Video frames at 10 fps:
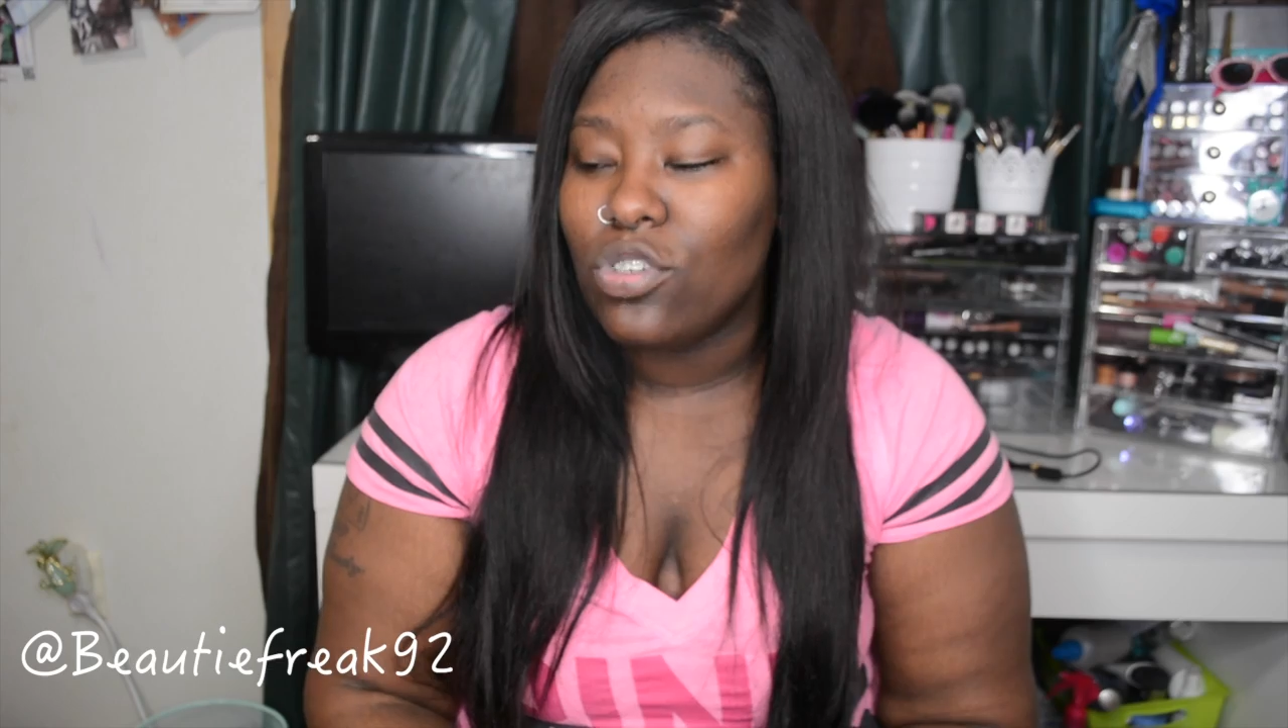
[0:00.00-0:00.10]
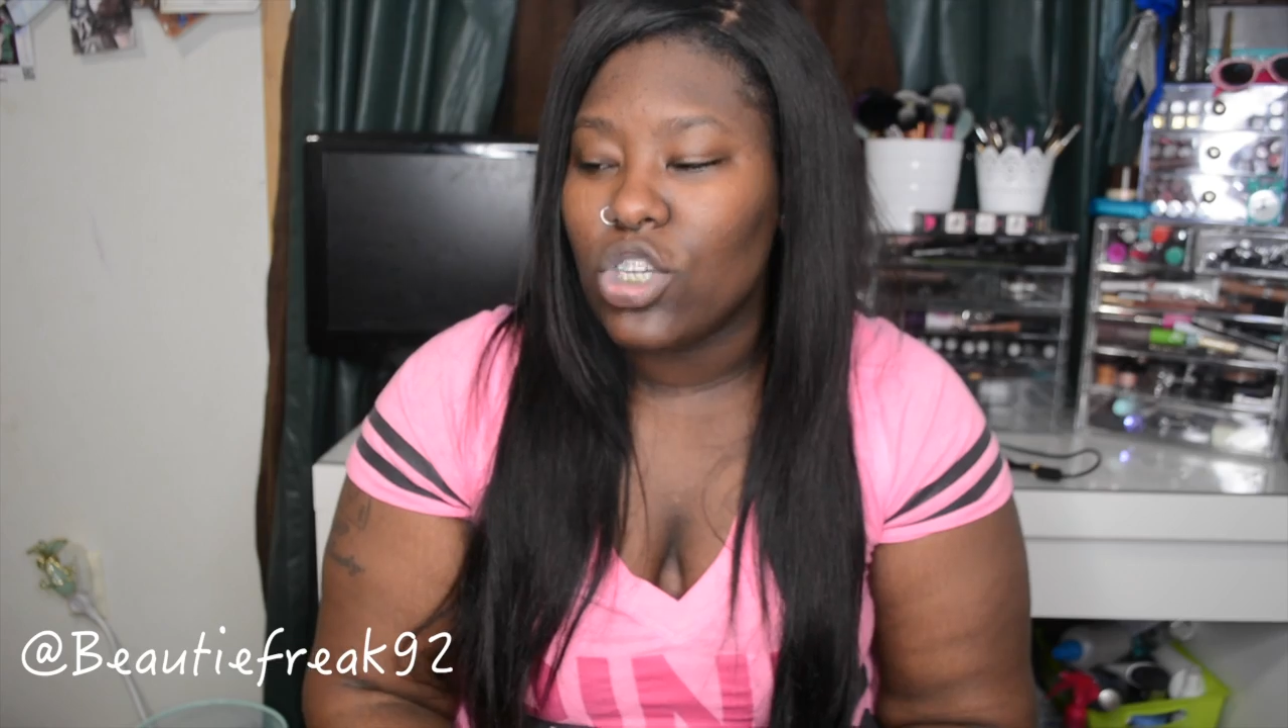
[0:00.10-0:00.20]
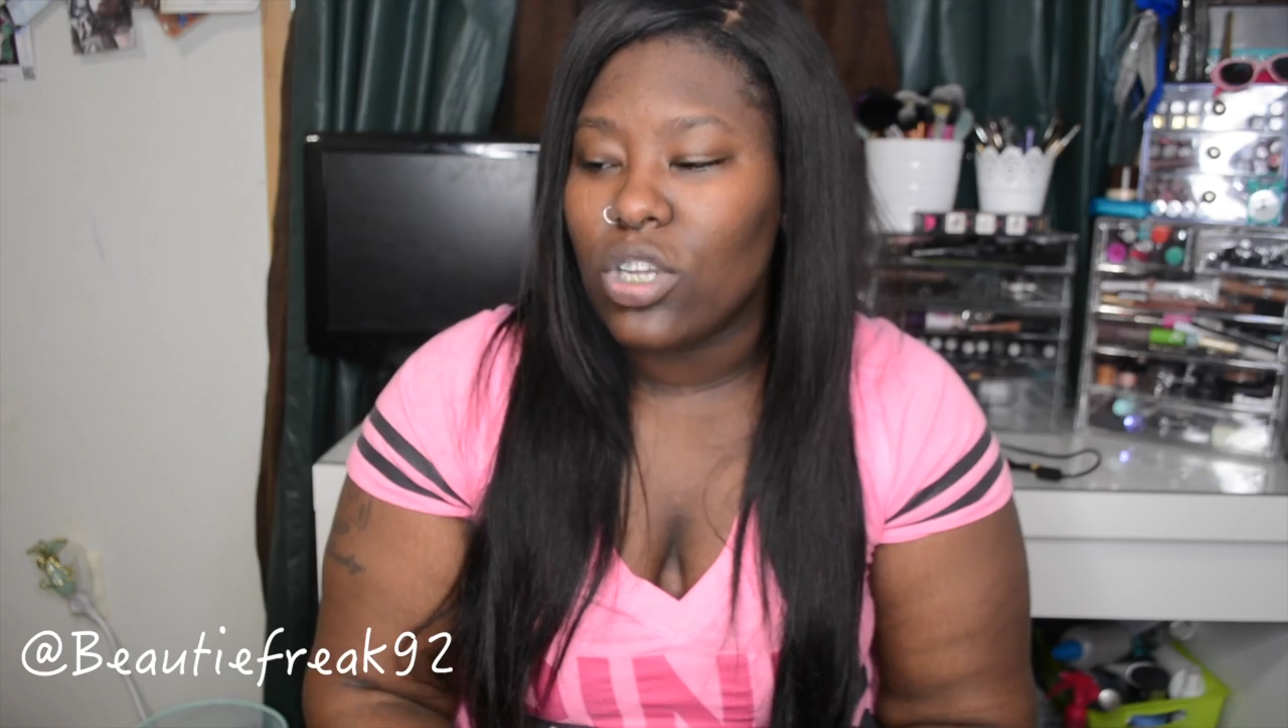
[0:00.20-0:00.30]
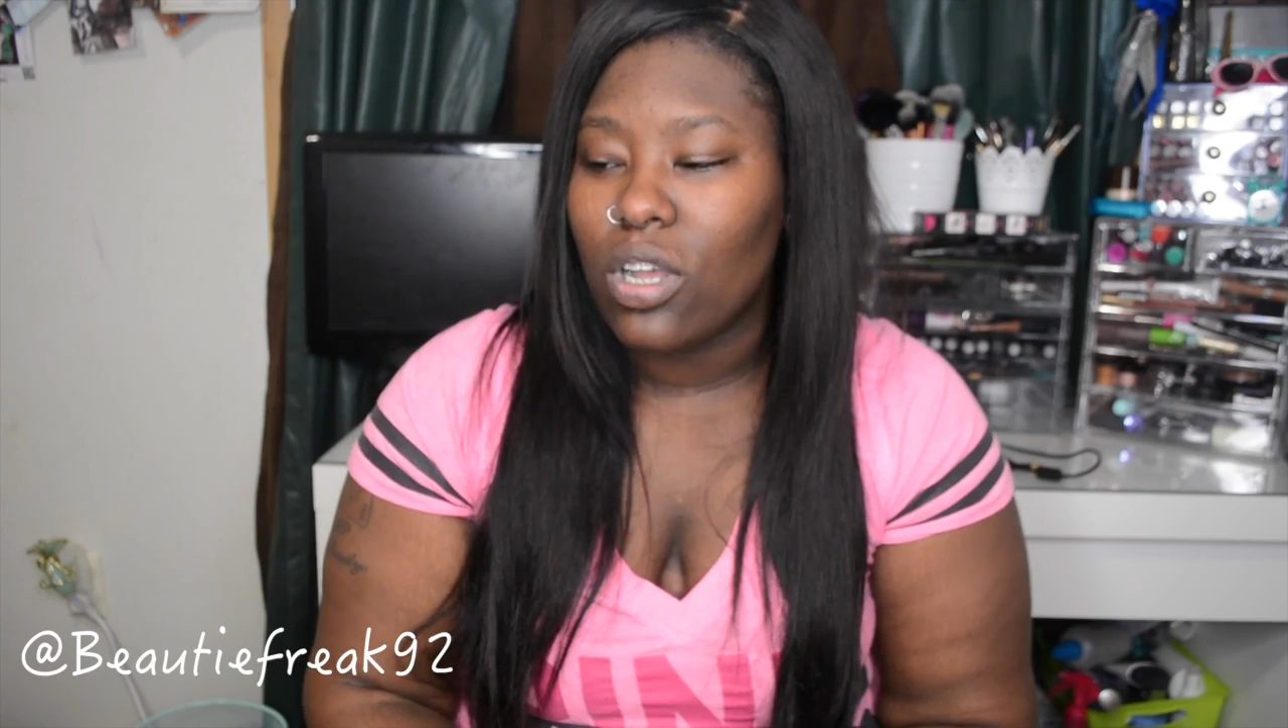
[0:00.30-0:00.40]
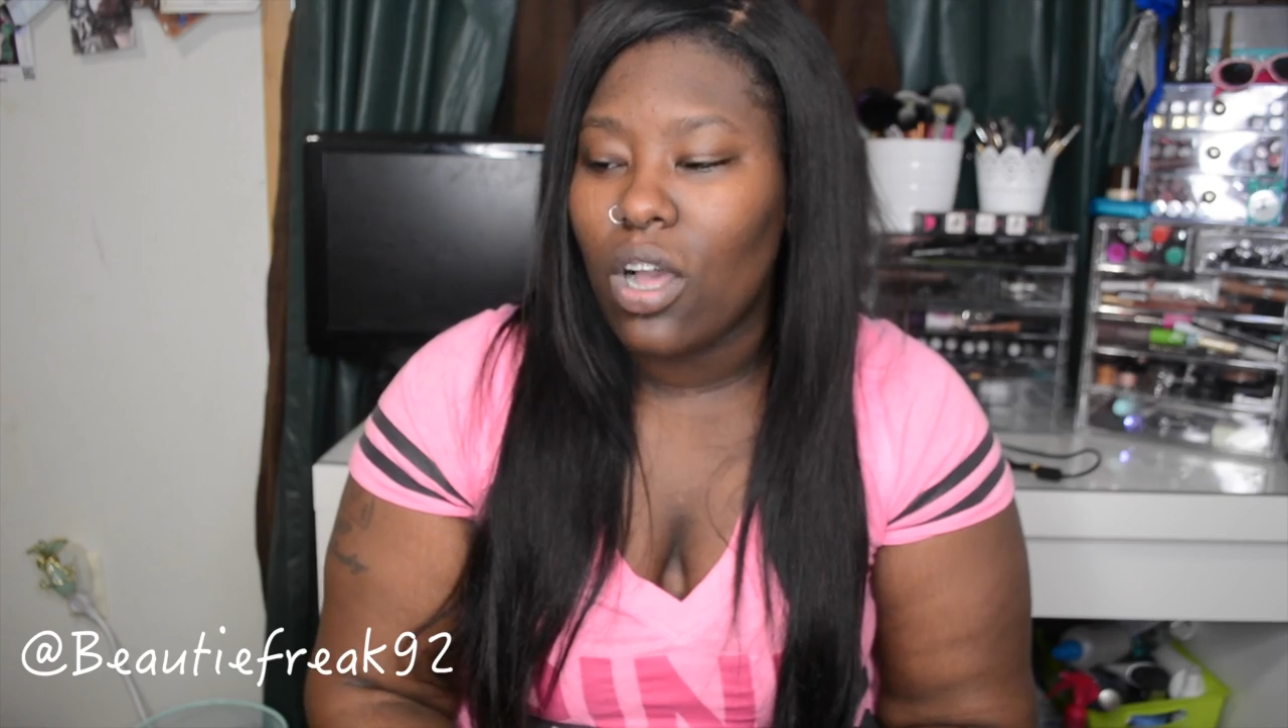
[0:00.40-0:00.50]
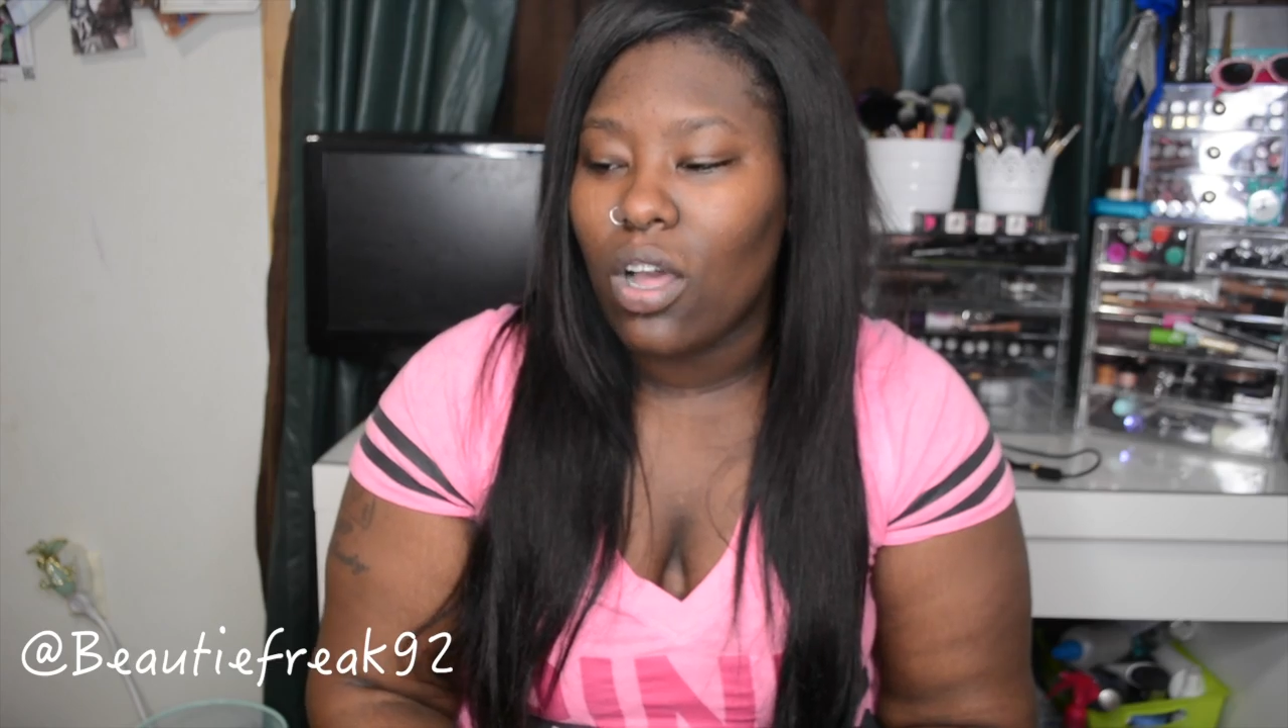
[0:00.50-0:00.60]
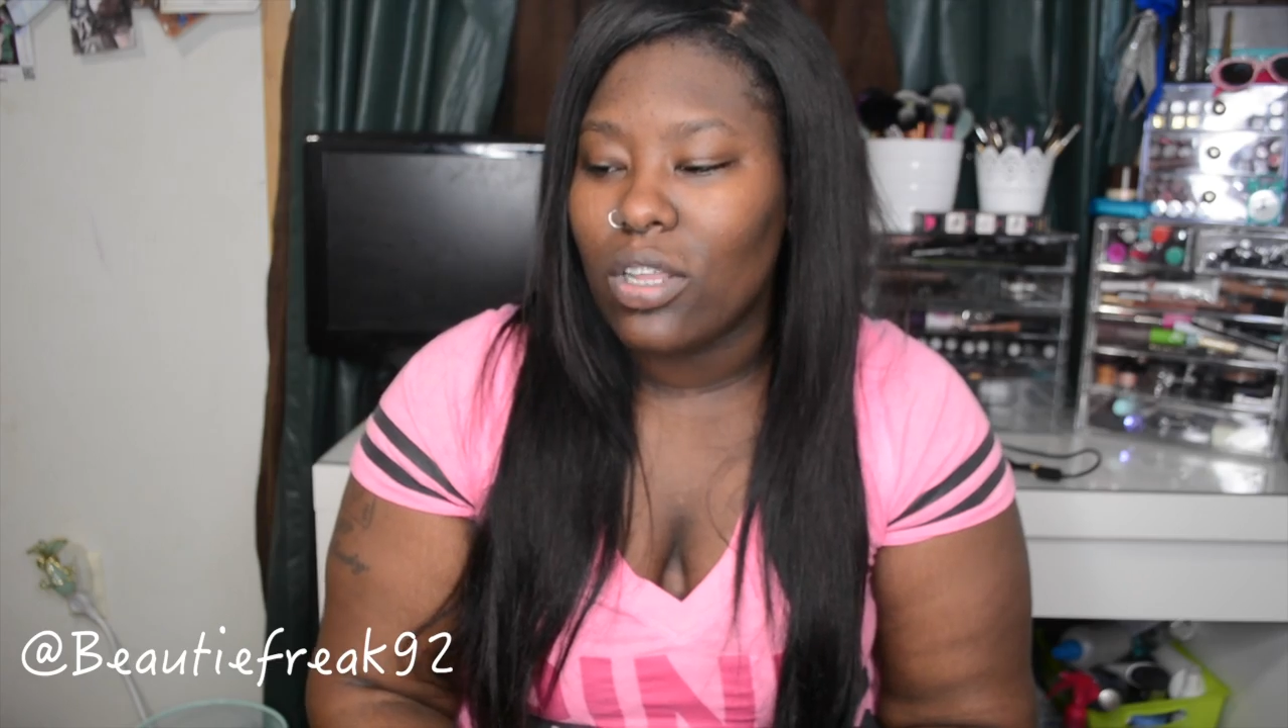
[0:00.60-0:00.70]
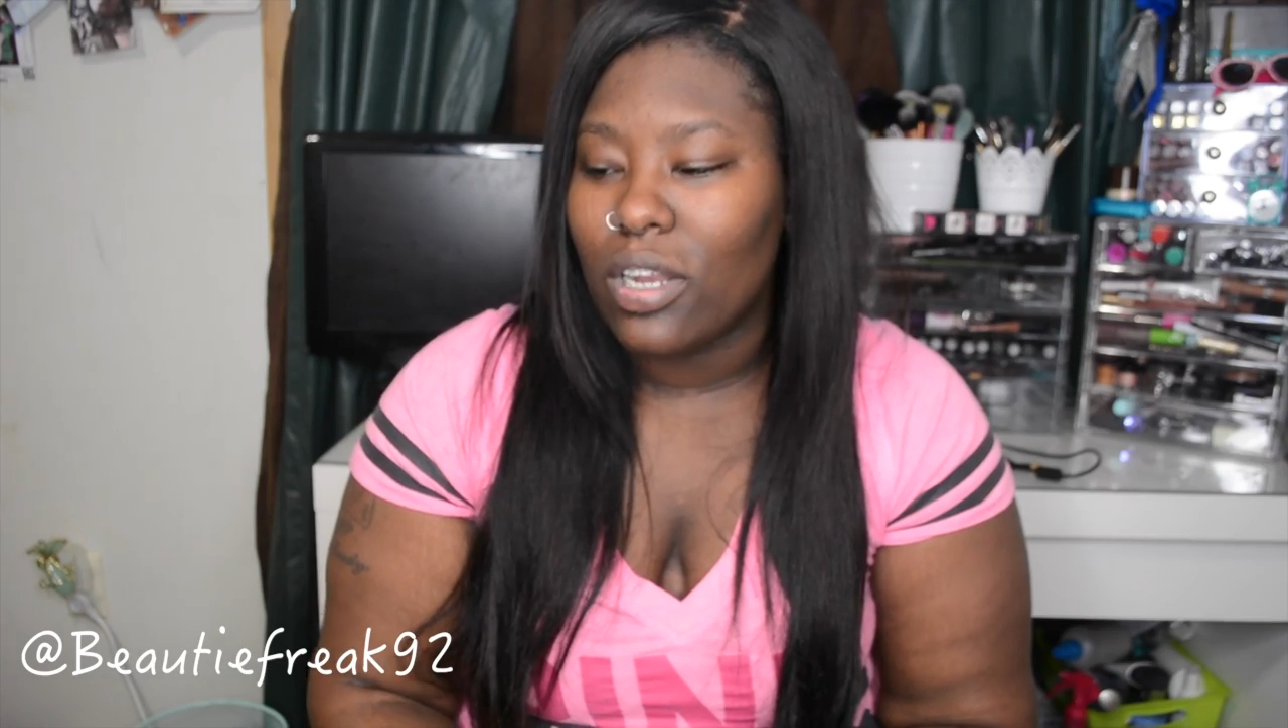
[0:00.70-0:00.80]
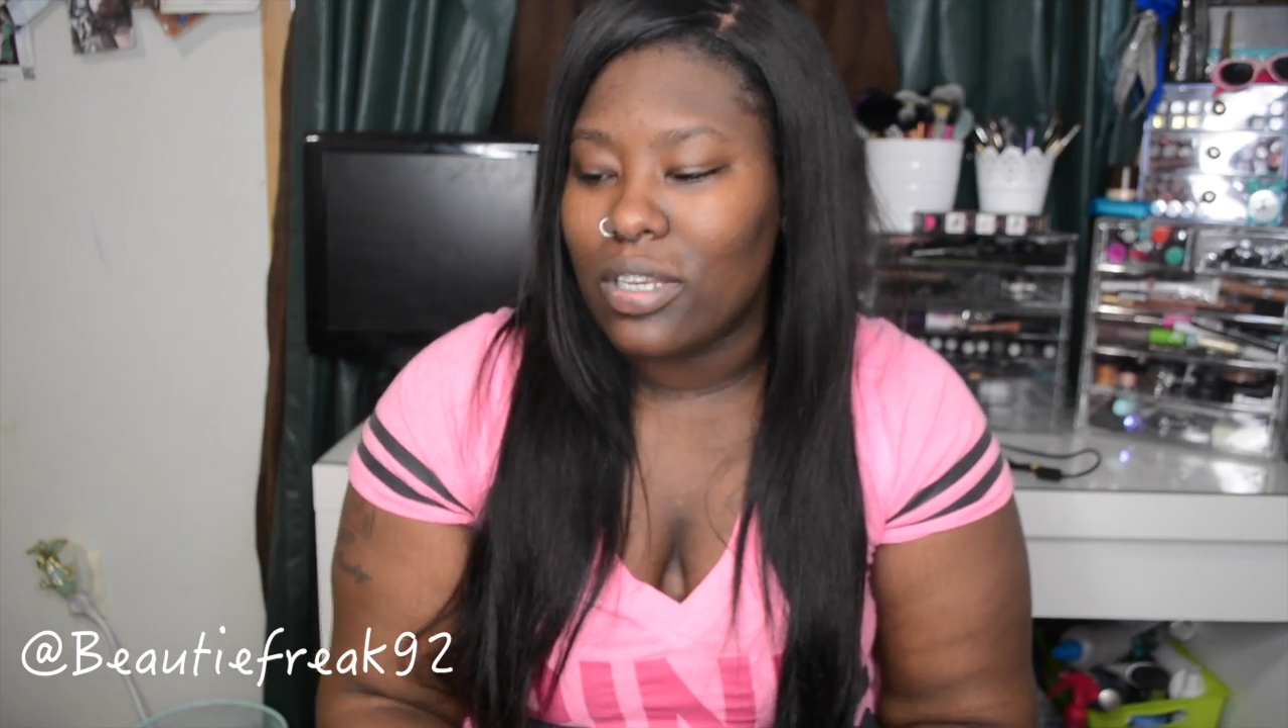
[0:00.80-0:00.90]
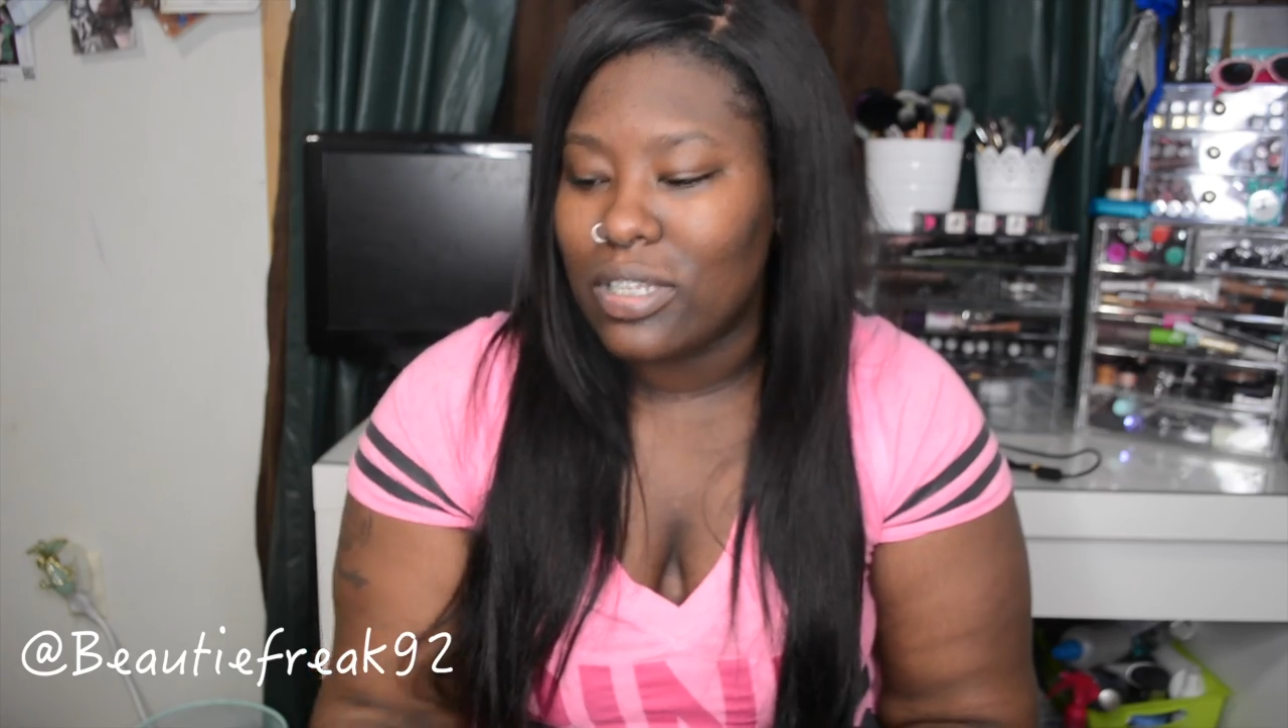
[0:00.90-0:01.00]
should call it a